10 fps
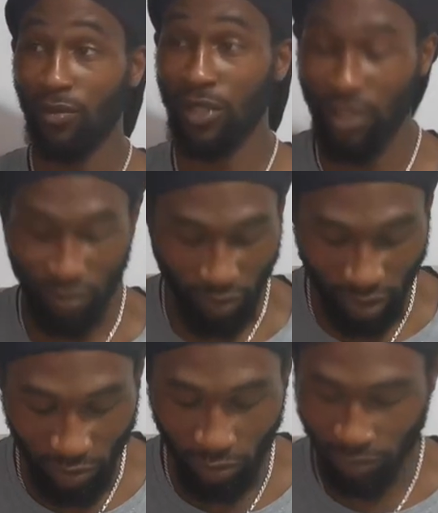which is
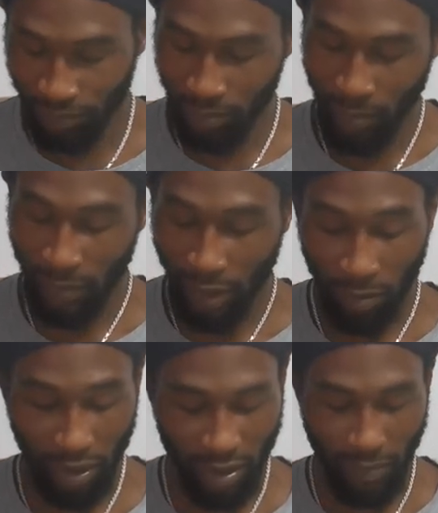really cool.
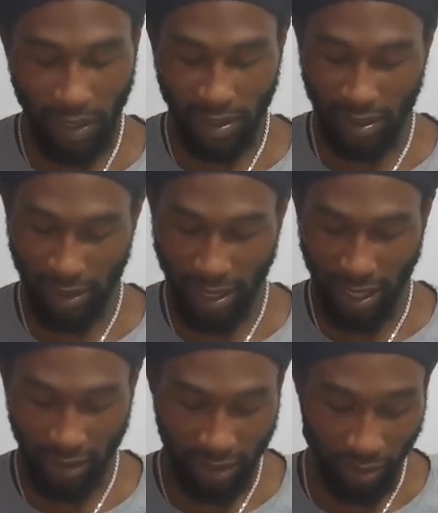Picked up at C E
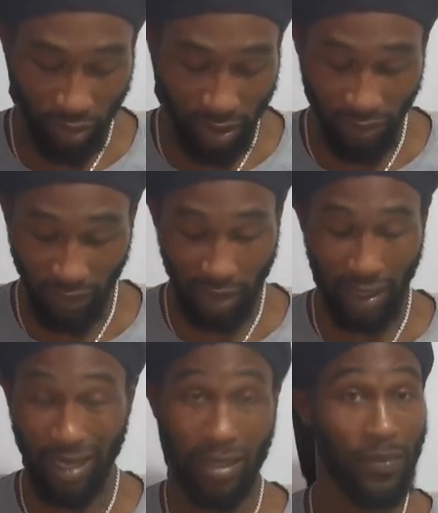X. It wasn't even
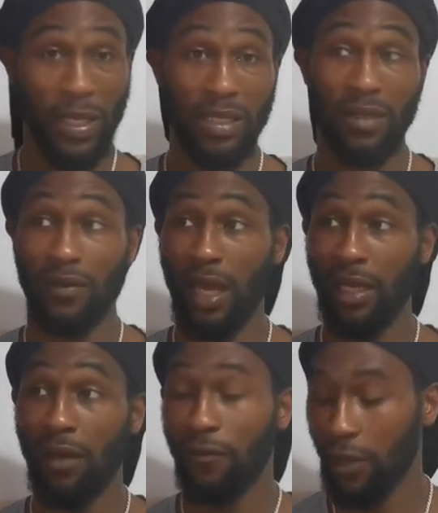expensive
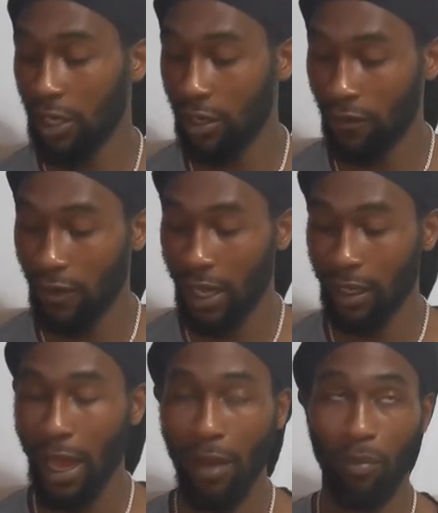like that. Funny enough,
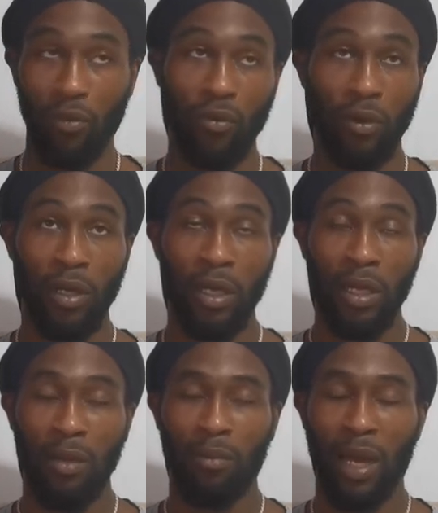like I bought
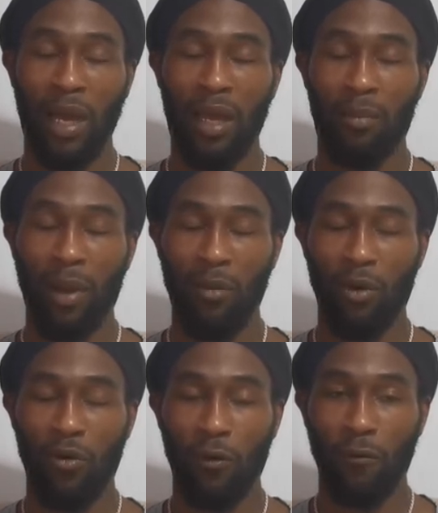my
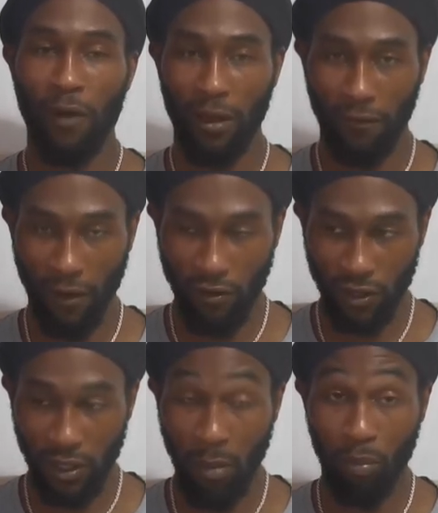PowerCore five
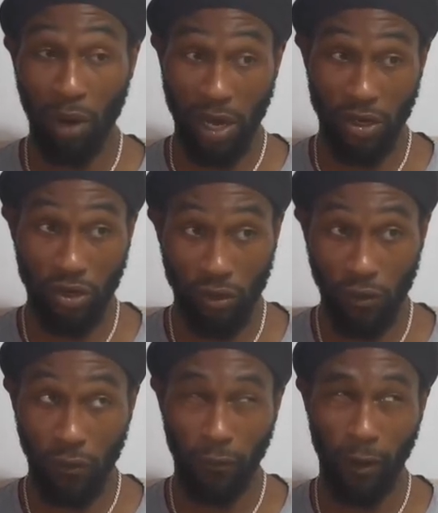thousand brand
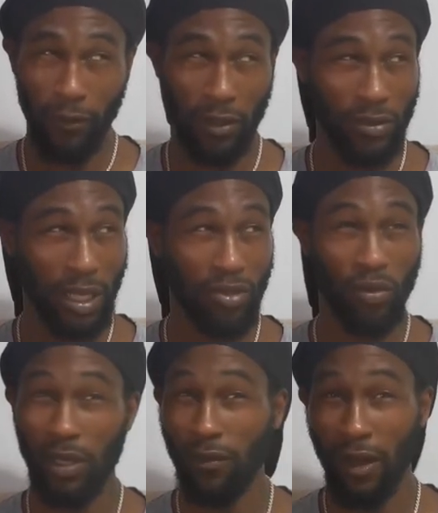new for, I think it was like
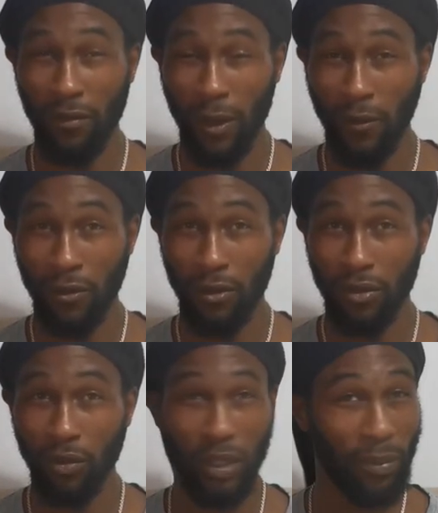twenty-five
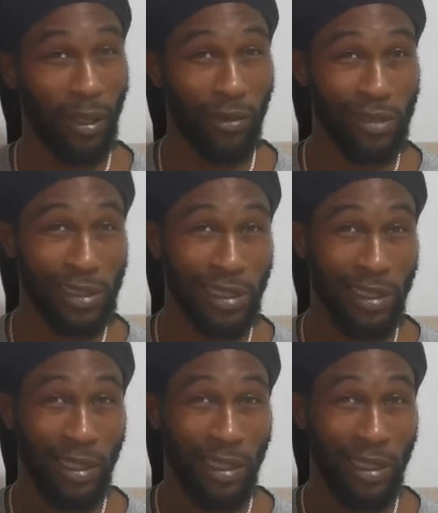pound, twenty pound.